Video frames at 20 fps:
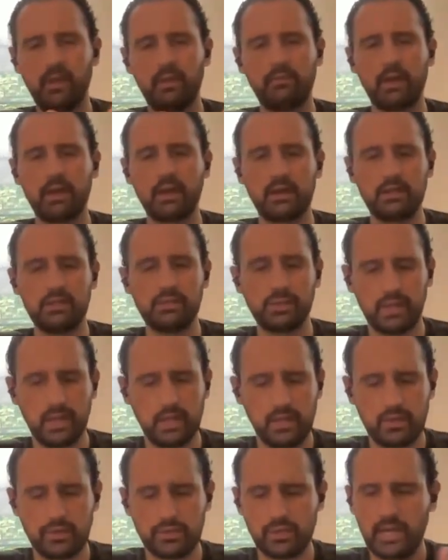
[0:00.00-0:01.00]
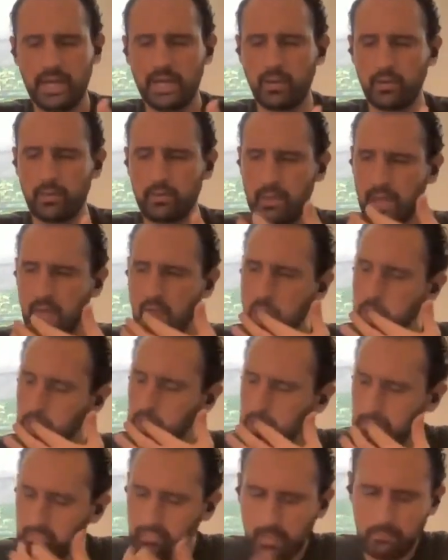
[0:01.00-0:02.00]
recognize you're not here trying with me,
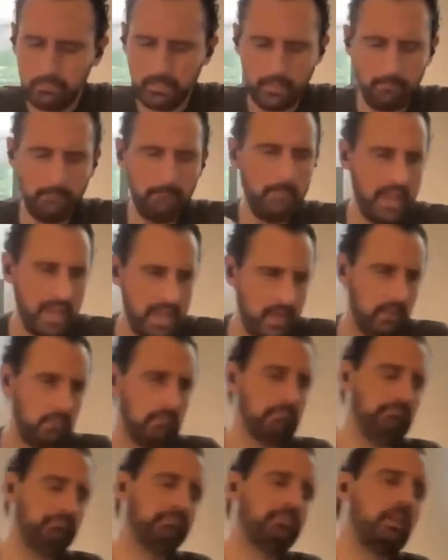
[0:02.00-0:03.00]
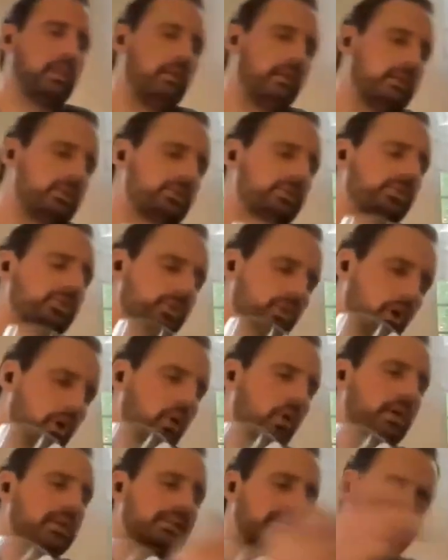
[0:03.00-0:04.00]
but man, it is
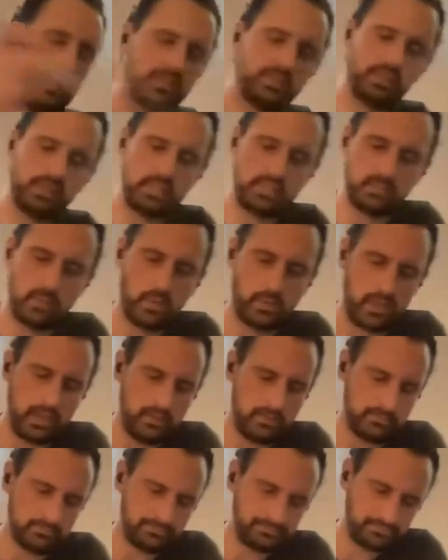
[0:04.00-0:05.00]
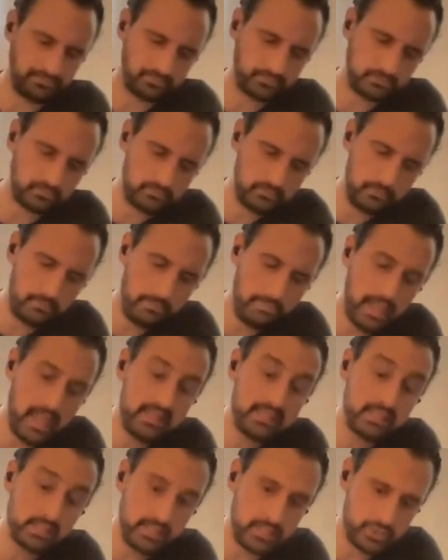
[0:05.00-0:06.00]
so intensely smoky
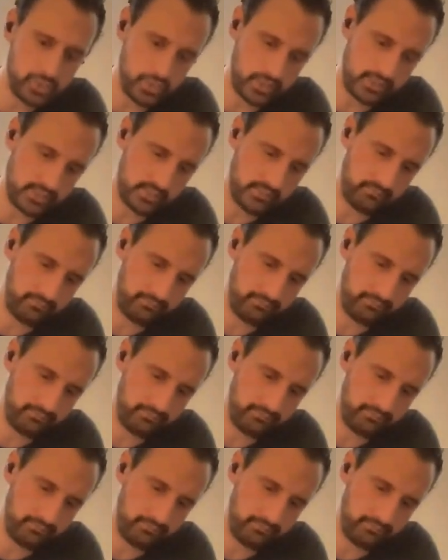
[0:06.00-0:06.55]
and delicious.